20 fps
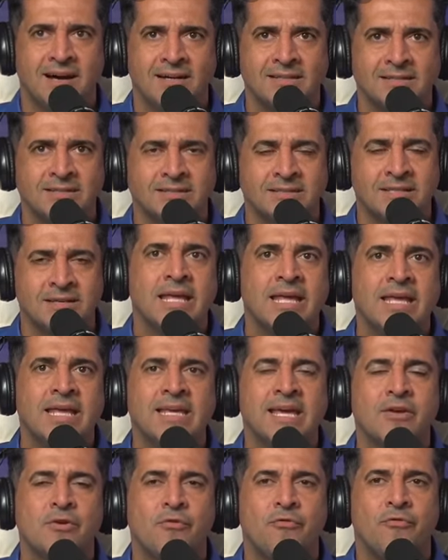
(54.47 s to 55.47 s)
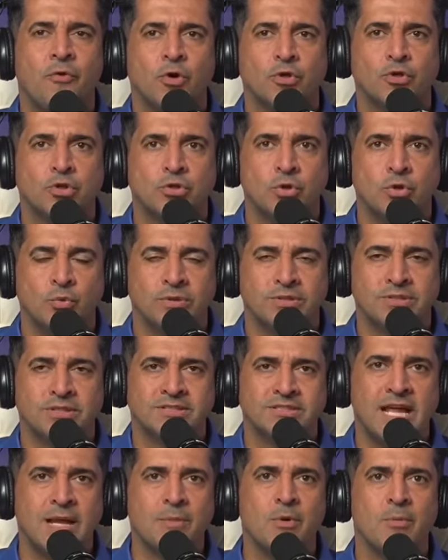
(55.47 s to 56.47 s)
does, he can afford to do with the
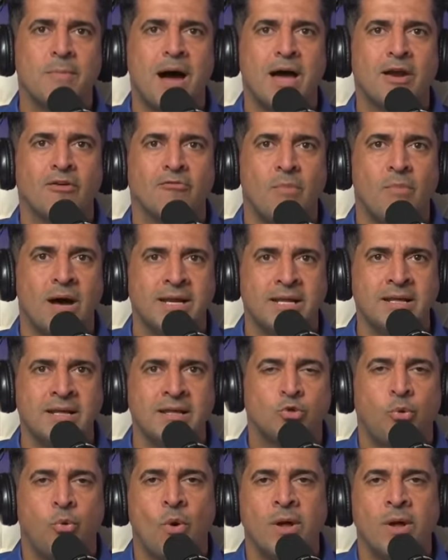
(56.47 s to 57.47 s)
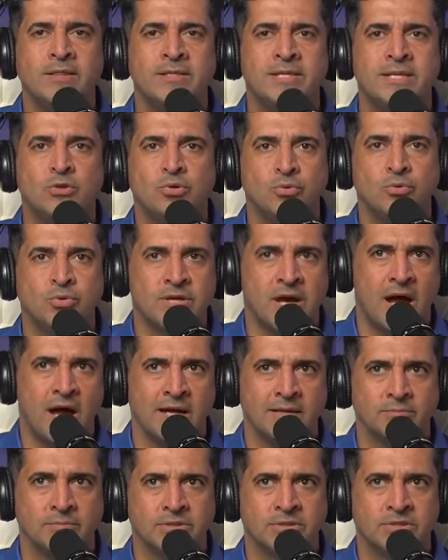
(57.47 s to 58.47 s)
same amount of money 22
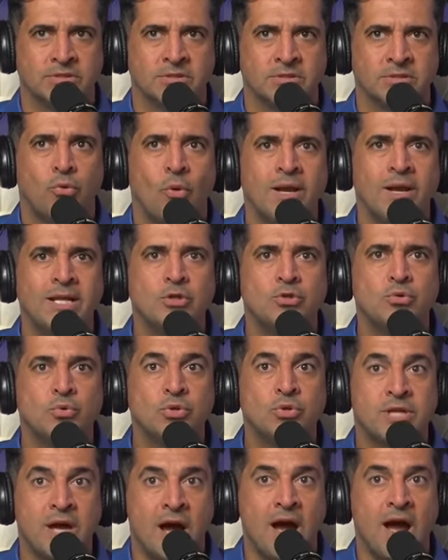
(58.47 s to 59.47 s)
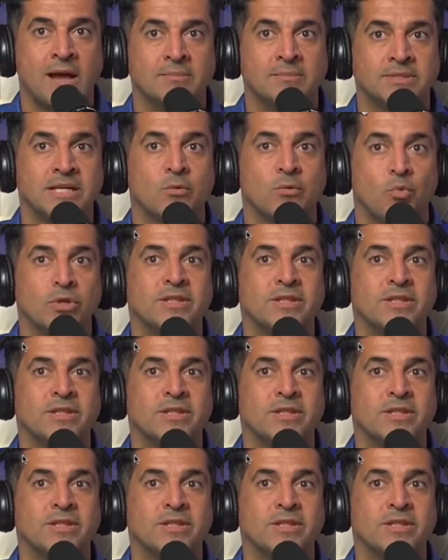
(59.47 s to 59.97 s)
times. 22 times